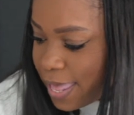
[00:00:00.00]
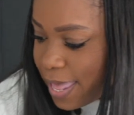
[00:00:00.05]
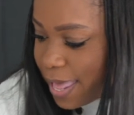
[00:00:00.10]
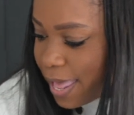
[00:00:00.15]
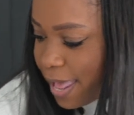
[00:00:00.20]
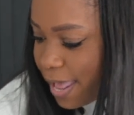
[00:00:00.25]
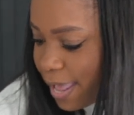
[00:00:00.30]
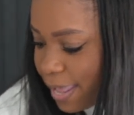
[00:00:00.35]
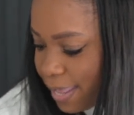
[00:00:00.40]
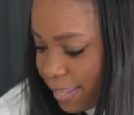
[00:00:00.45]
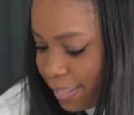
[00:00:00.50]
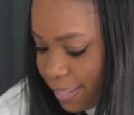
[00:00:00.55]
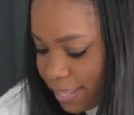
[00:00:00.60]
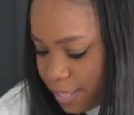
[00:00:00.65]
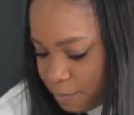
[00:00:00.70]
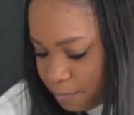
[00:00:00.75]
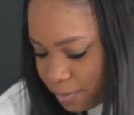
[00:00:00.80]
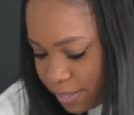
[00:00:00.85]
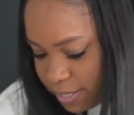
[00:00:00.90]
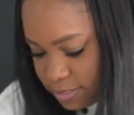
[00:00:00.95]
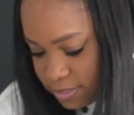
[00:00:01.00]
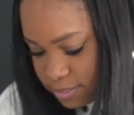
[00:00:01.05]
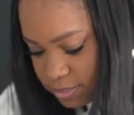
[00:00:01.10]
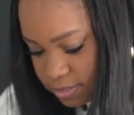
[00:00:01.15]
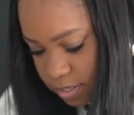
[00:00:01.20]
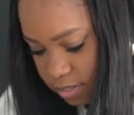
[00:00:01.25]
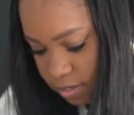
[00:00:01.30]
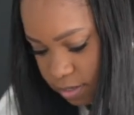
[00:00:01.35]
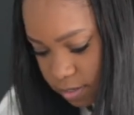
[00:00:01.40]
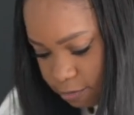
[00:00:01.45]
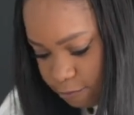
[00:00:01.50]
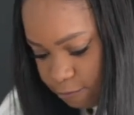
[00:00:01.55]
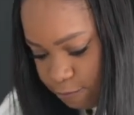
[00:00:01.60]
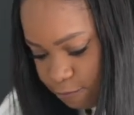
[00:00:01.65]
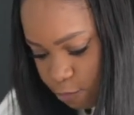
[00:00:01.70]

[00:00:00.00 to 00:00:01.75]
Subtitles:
I am a sucker